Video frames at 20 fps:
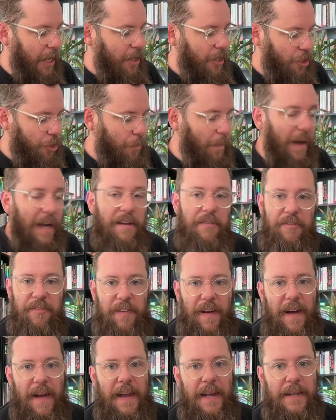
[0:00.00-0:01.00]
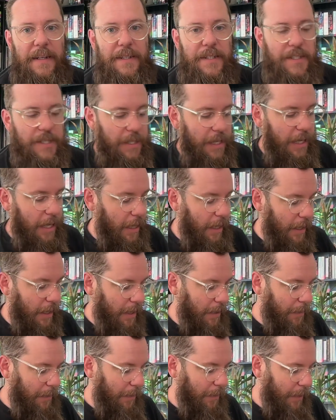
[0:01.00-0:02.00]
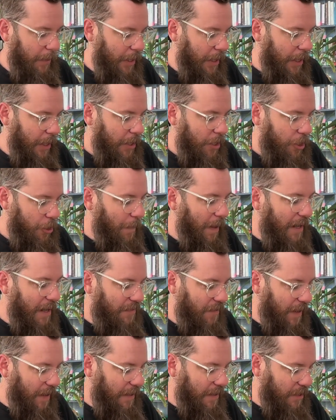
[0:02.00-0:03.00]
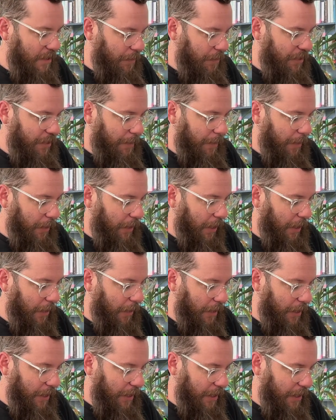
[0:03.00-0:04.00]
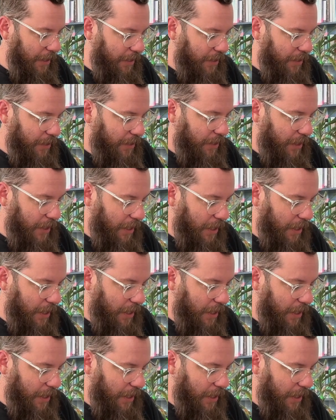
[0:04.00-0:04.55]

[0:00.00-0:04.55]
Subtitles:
you might find some similarities